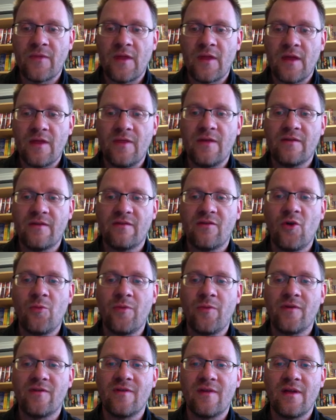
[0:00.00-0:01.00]
this slope
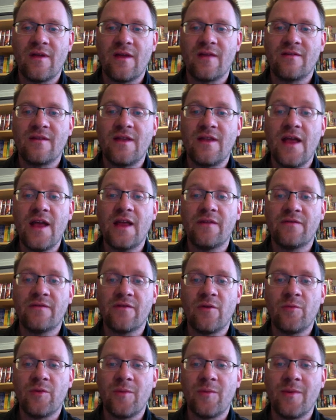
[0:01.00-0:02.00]
is a negative
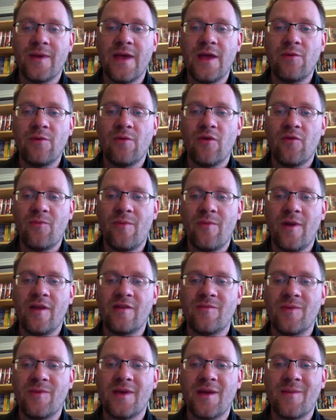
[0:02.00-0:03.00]
slope to begin with, but it's
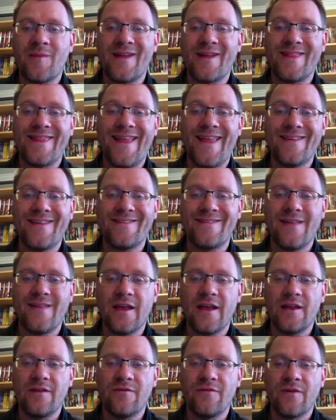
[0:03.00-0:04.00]
becoming less
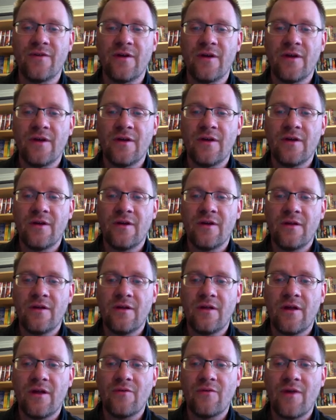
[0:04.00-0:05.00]
negative
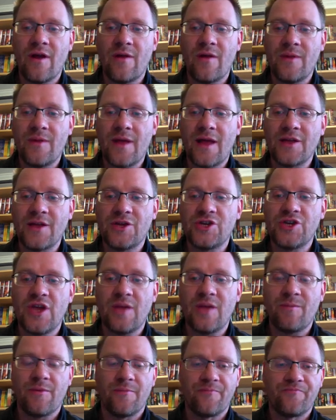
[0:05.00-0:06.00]
around that
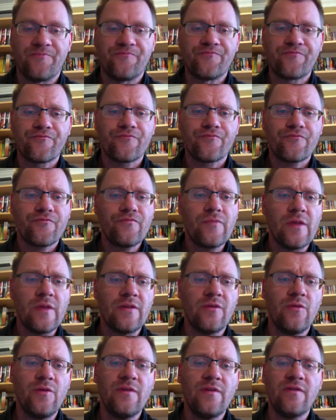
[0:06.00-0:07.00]
shape.
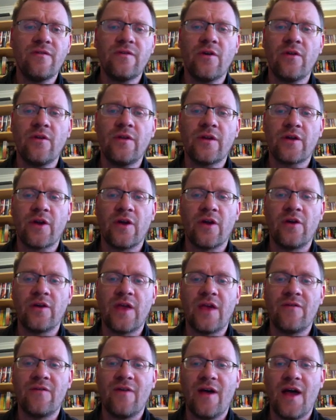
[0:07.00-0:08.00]
So this is called a
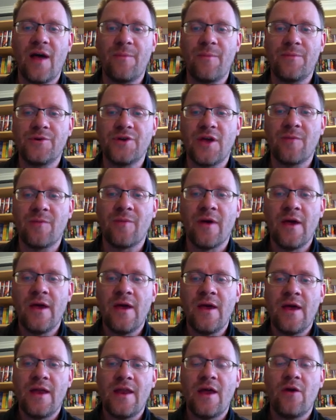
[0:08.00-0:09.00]
concave up shape.
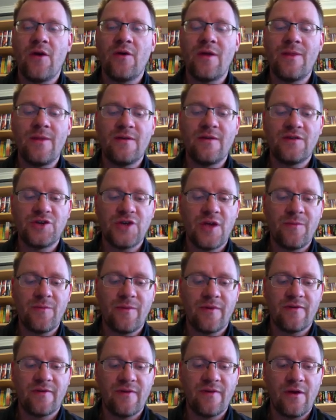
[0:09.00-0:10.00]
Now in this shape
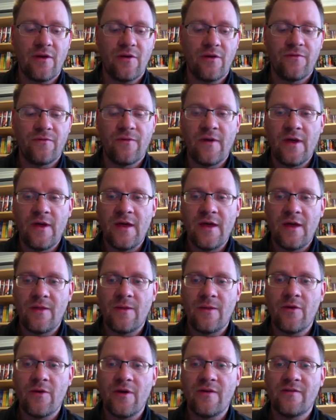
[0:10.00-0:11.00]
itself,
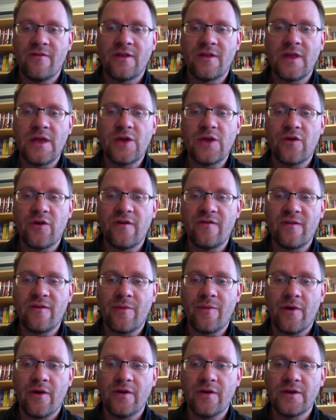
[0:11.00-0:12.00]
there is a decreasing
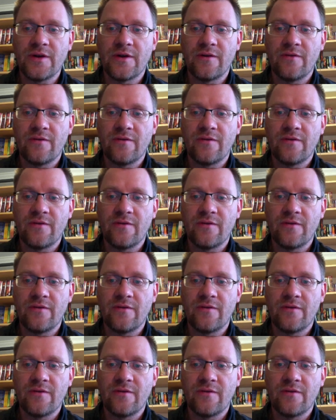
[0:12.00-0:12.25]
part